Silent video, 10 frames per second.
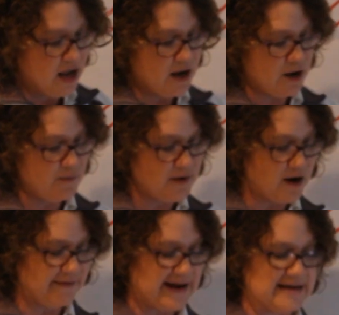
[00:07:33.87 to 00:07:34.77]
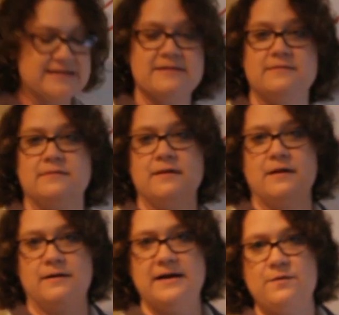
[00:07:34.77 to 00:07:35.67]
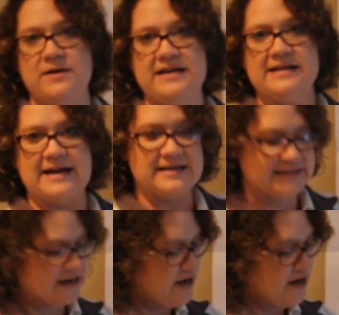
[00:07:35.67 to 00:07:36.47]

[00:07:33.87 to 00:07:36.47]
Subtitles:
Oh, our legs. All right. We need legs.